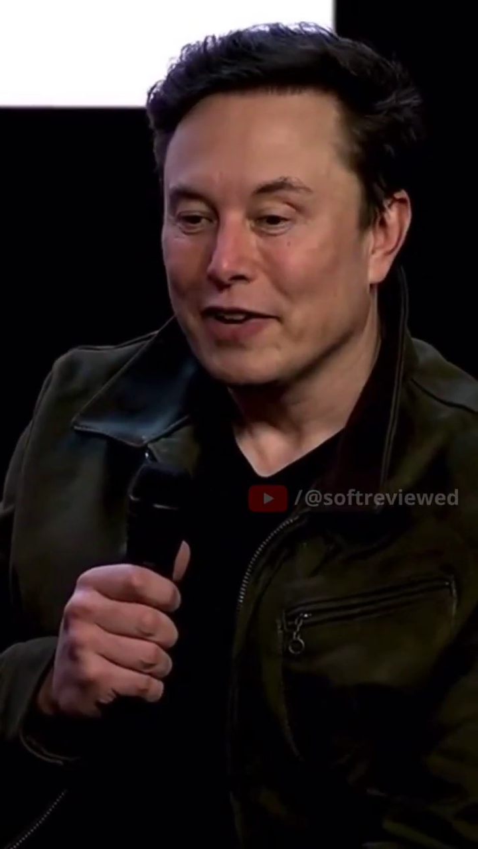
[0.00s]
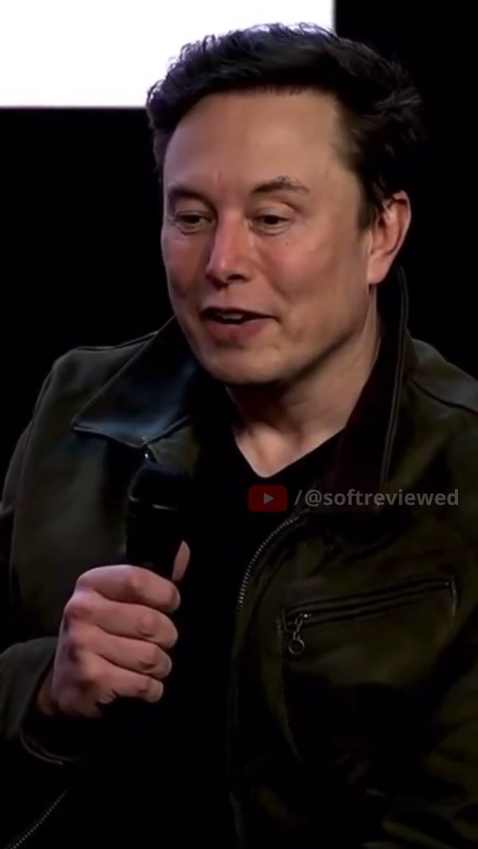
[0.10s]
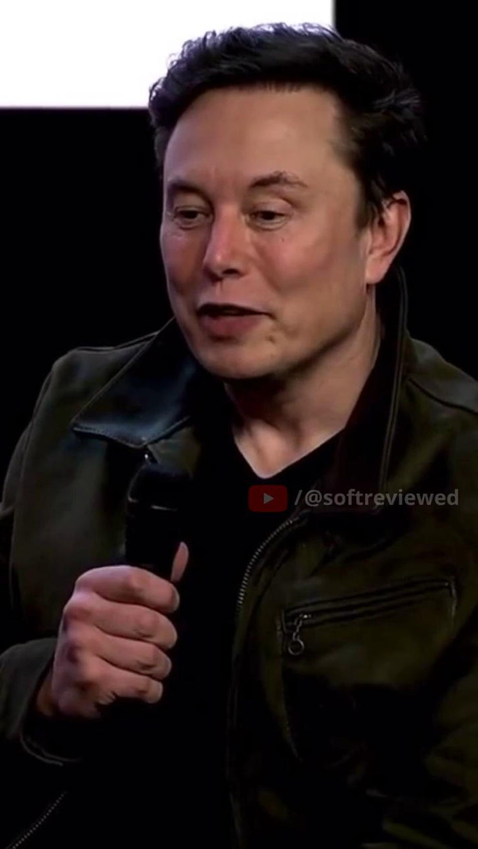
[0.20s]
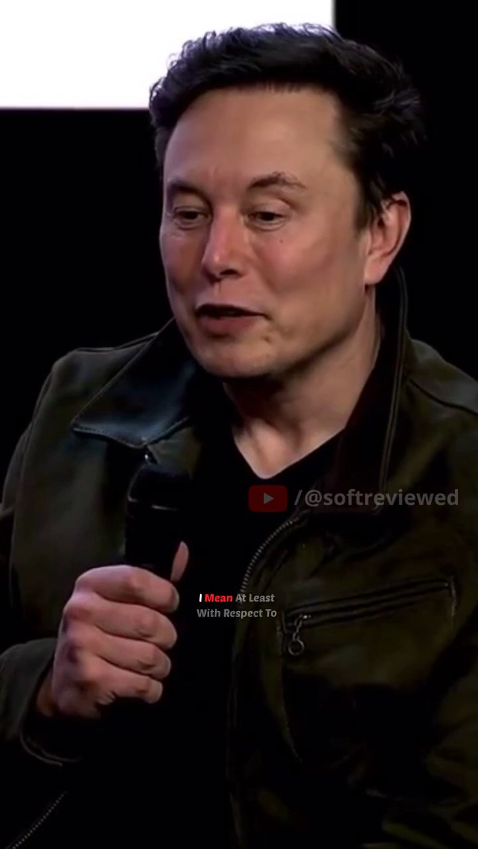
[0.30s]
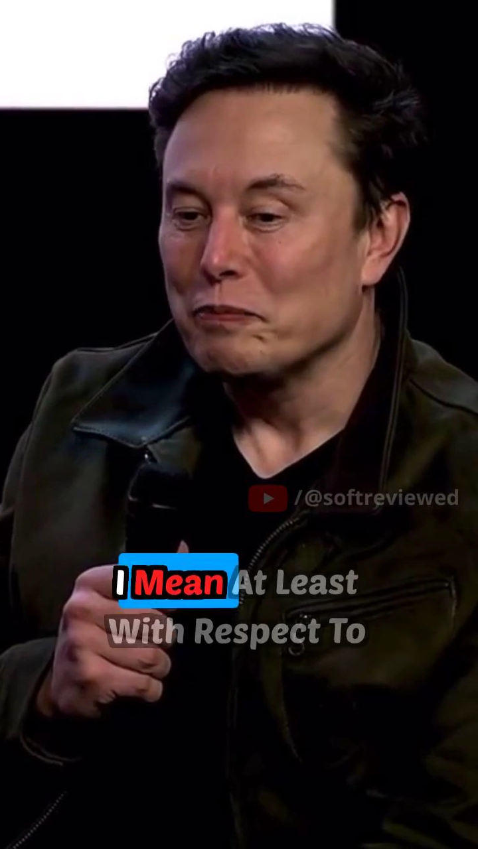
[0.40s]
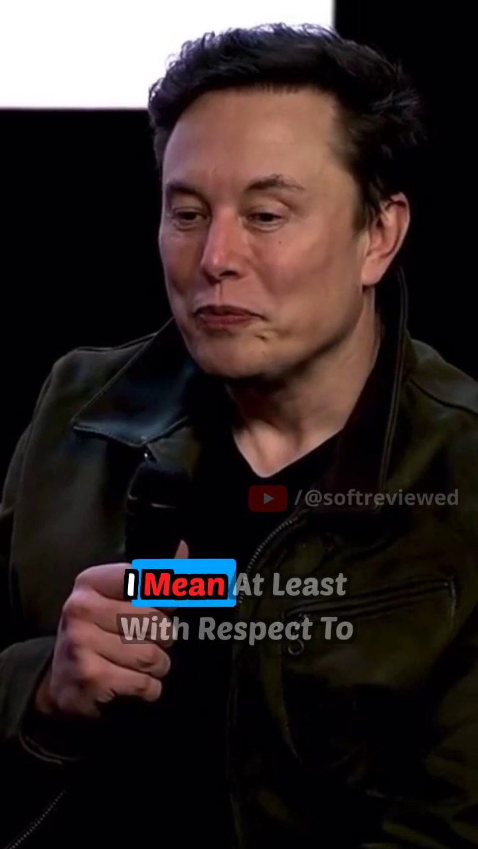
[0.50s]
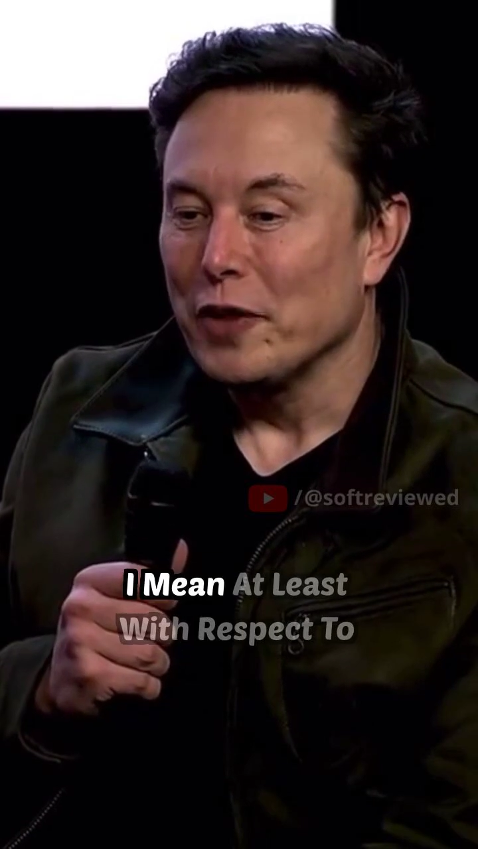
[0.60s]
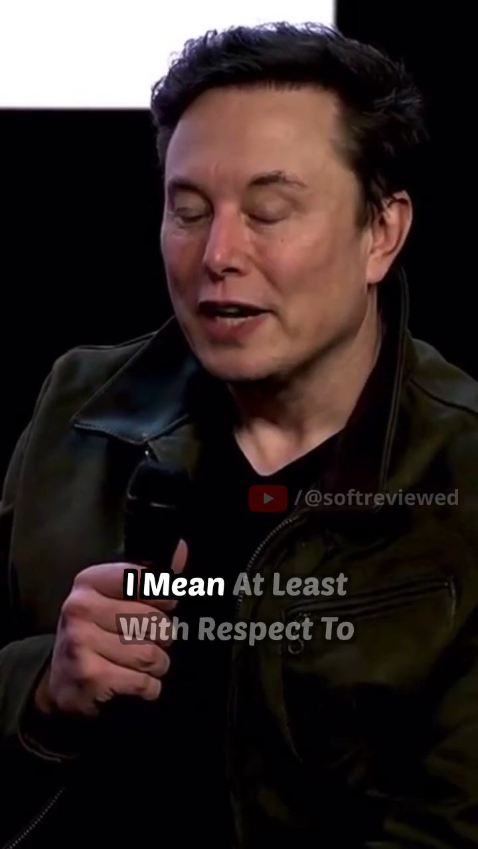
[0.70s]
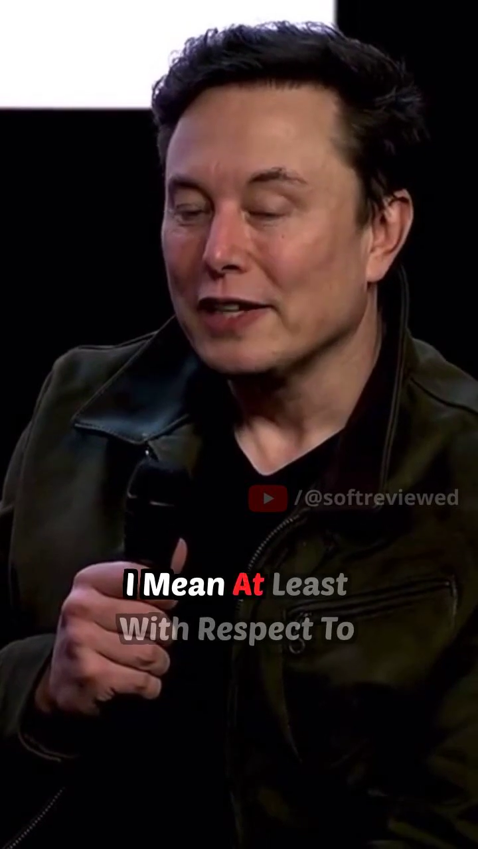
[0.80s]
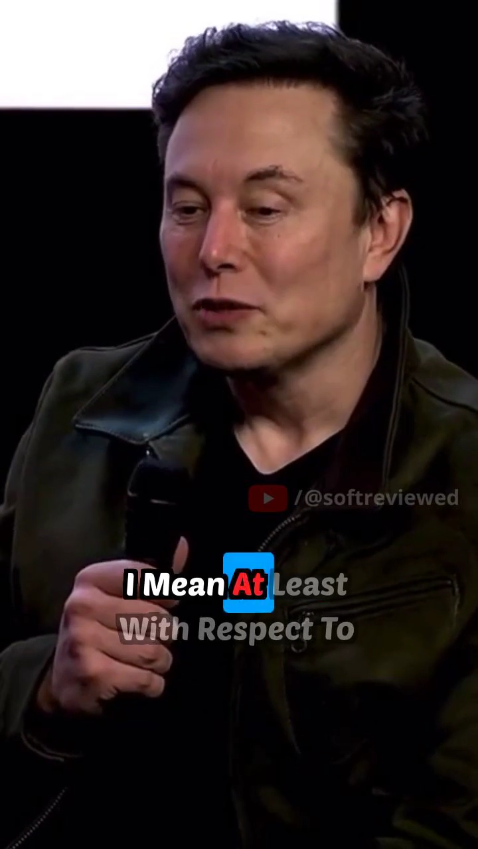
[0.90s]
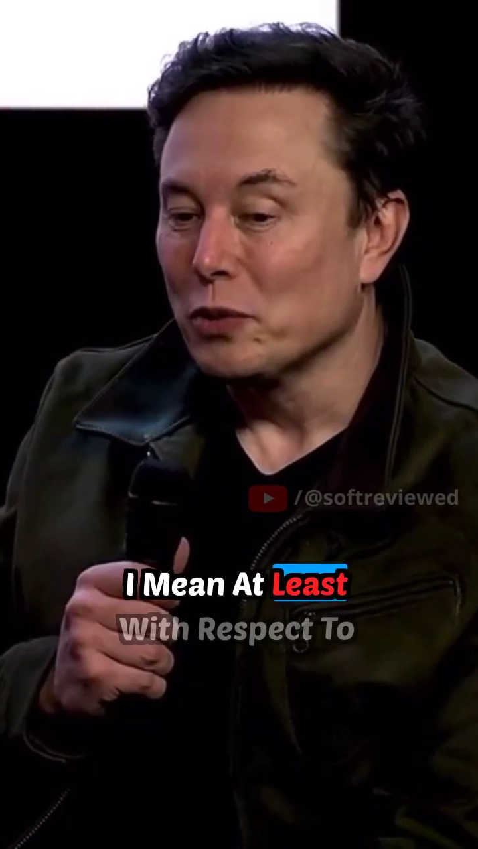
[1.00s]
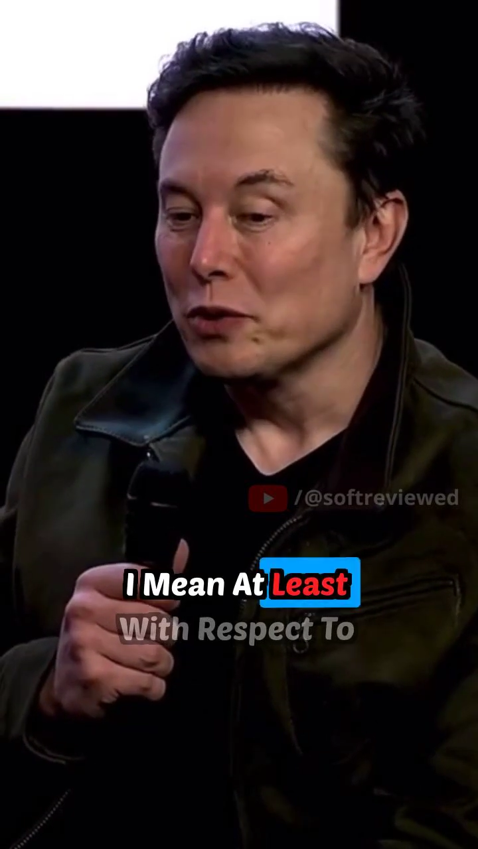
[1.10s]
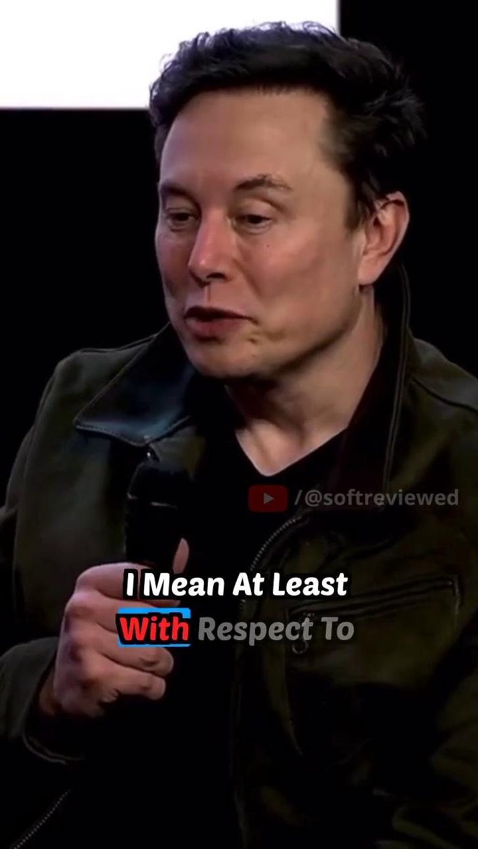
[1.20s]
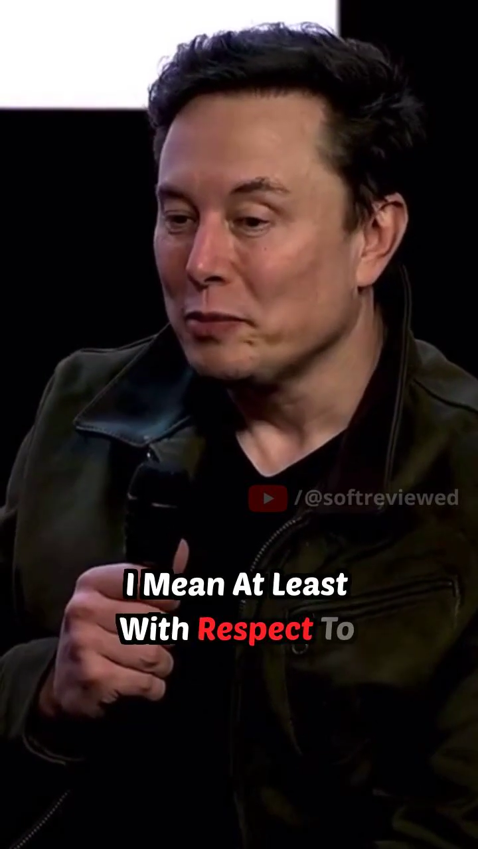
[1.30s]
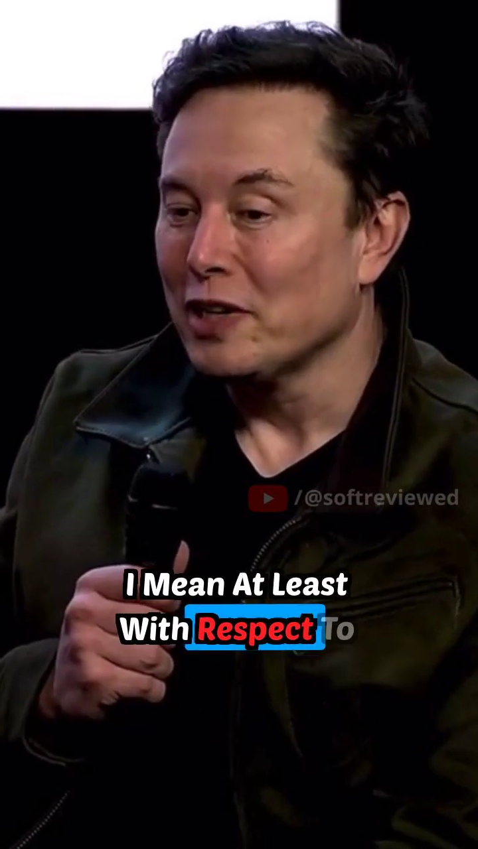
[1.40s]
I mean, at least with
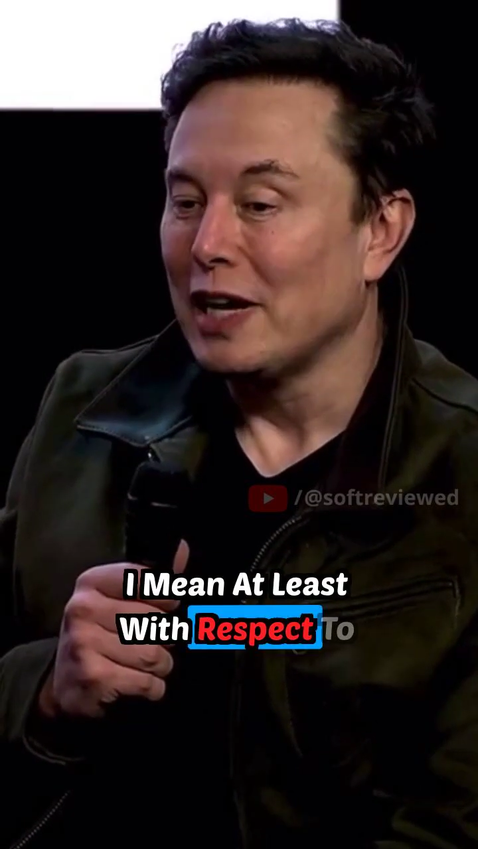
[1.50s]
respect